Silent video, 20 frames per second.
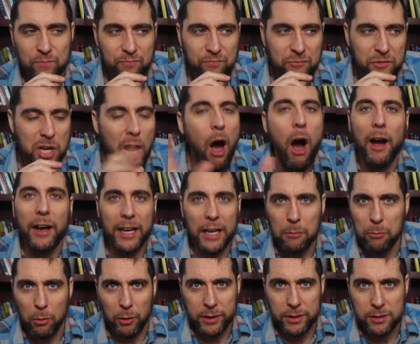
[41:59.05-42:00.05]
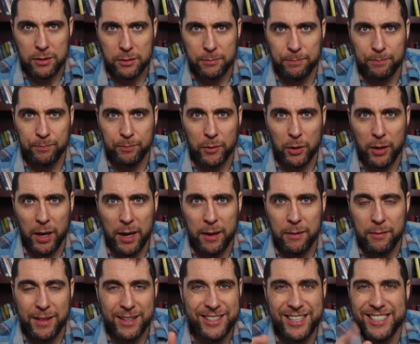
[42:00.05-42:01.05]
talking points. Okay?
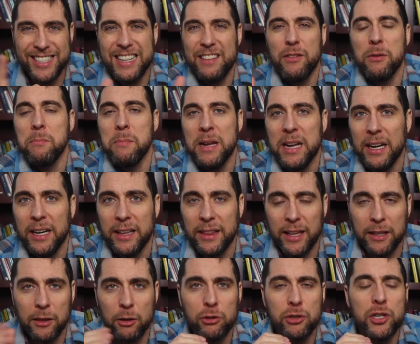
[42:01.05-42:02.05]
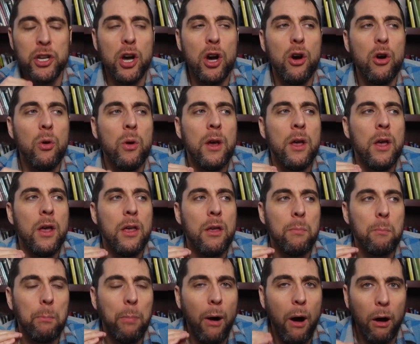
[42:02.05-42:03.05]
That doesn't even mean anything. There's no
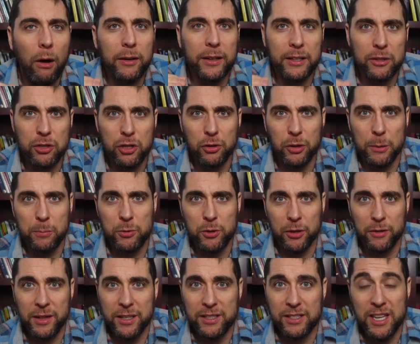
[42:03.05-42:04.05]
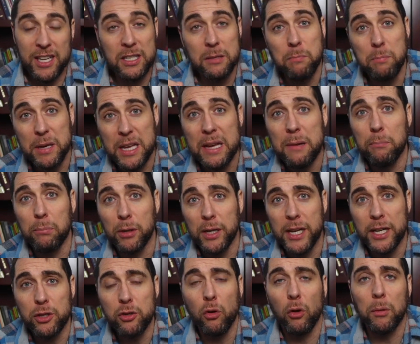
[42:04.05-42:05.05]
part in scripture that says be a
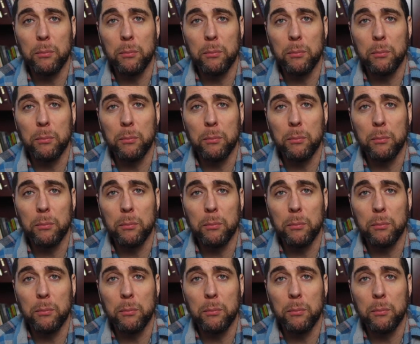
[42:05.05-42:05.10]
bridge or